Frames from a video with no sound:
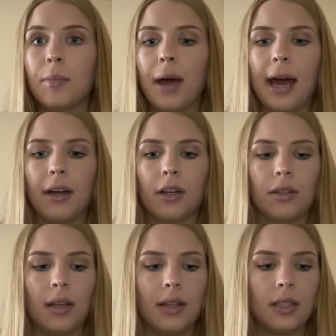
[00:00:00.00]

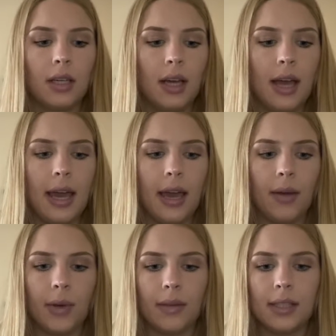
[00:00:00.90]
pattern?
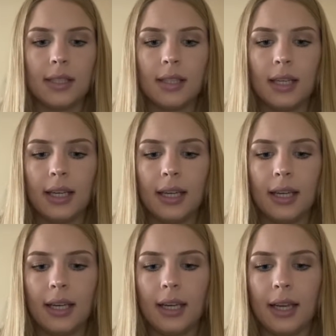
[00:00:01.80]
And we would
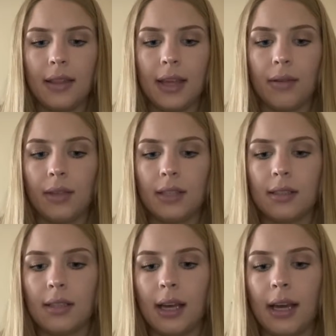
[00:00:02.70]
see, and they would
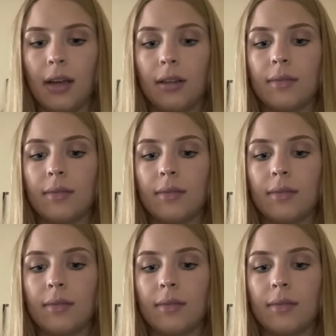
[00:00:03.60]
say,